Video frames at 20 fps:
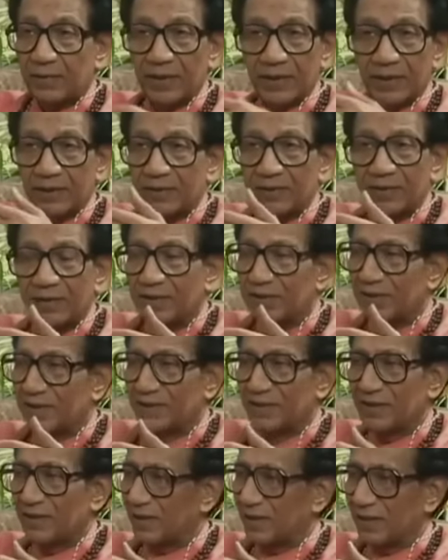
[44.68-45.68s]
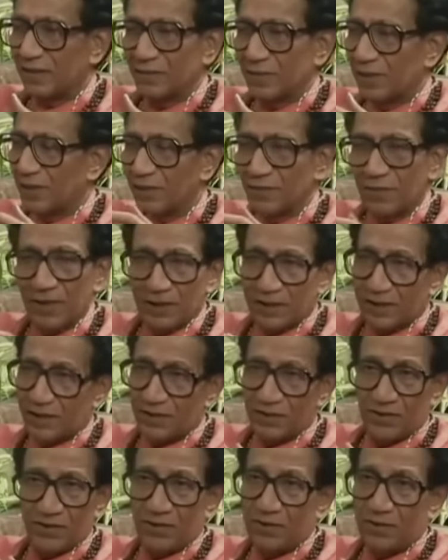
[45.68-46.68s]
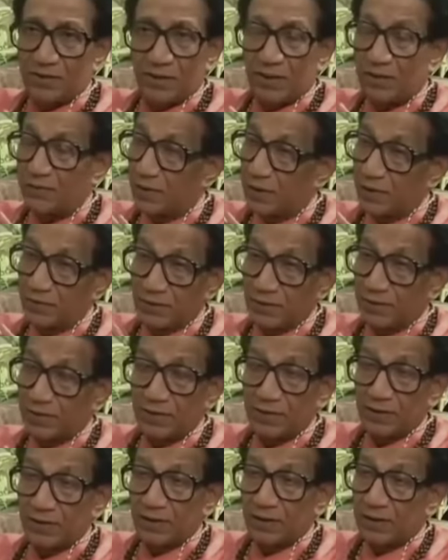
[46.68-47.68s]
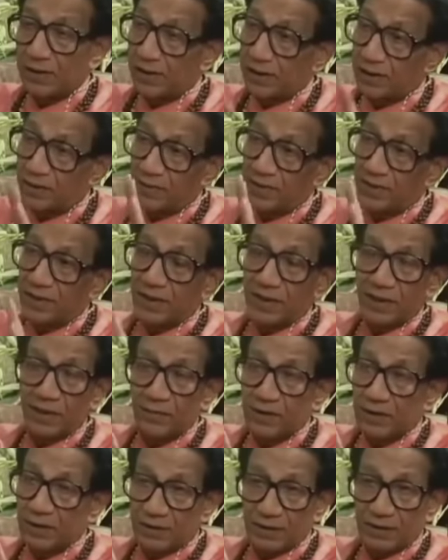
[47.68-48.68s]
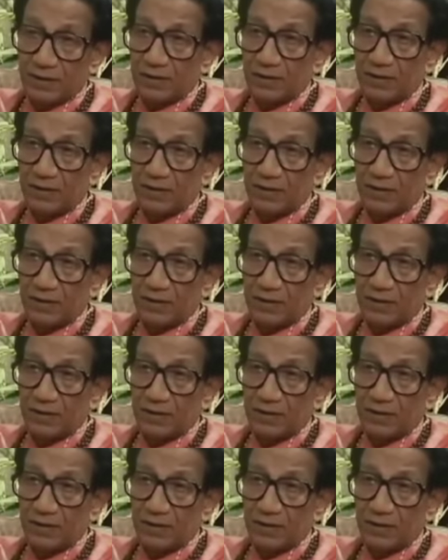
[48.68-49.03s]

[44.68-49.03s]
I mean, I will never at least. I will never. A enemy is an enemy then.